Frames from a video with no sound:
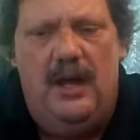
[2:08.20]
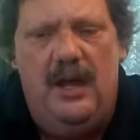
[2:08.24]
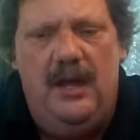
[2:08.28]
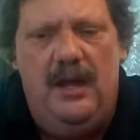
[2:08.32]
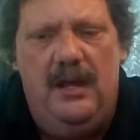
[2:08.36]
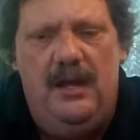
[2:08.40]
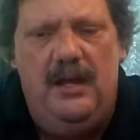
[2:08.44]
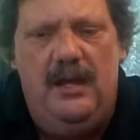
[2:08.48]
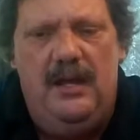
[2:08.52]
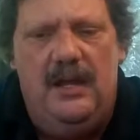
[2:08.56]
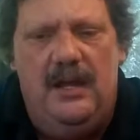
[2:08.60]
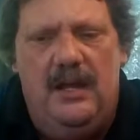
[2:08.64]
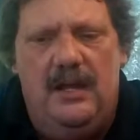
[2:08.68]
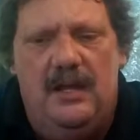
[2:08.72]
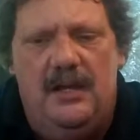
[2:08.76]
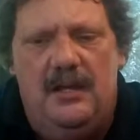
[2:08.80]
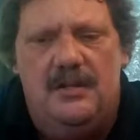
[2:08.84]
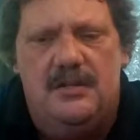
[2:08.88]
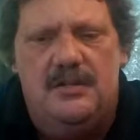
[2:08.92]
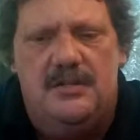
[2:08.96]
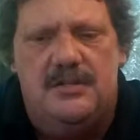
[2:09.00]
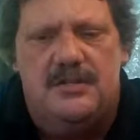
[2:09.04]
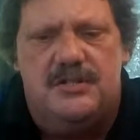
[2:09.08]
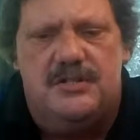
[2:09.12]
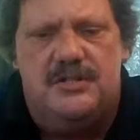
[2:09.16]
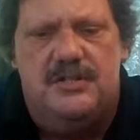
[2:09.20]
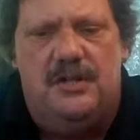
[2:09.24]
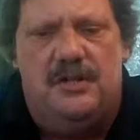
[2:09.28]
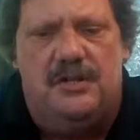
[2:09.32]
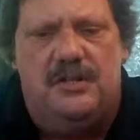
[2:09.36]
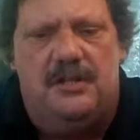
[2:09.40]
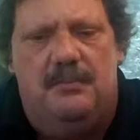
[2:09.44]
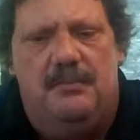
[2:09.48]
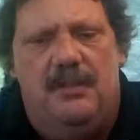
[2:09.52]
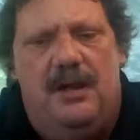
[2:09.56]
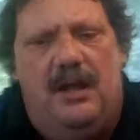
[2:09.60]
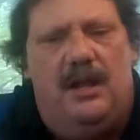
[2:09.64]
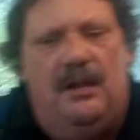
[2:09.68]
I took
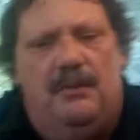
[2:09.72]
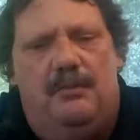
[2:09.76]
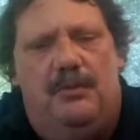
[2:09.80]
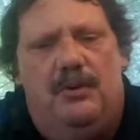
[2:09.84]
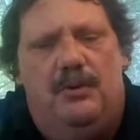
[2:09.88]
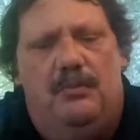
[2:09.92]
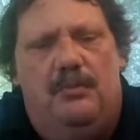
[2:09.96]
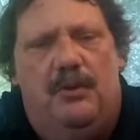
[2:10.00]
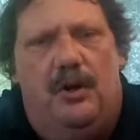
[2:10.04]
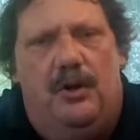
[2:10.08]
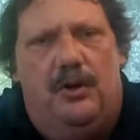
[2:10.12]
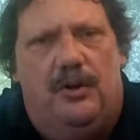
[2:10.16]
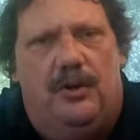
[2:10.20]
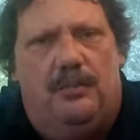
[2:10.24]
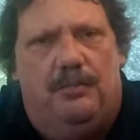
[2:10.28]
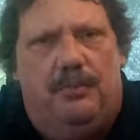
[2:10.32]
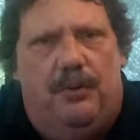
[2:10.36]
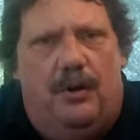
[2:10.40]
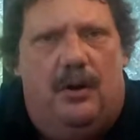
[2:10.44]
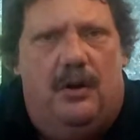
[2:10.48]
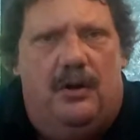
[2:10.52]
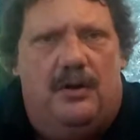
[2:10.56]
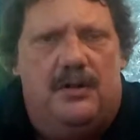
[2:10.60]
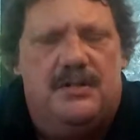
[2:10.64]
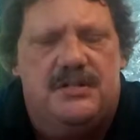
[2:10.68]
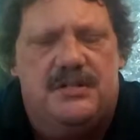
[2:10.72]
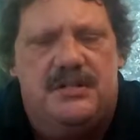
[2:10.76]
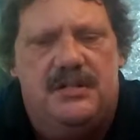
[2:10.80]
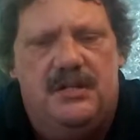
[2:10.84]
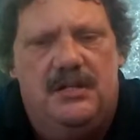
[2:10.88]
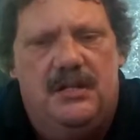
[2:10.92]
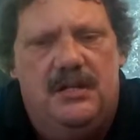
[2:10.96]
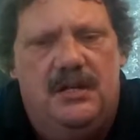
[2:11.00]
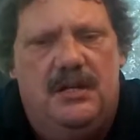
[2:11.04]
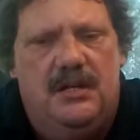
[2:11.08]
the Malibu motor apart,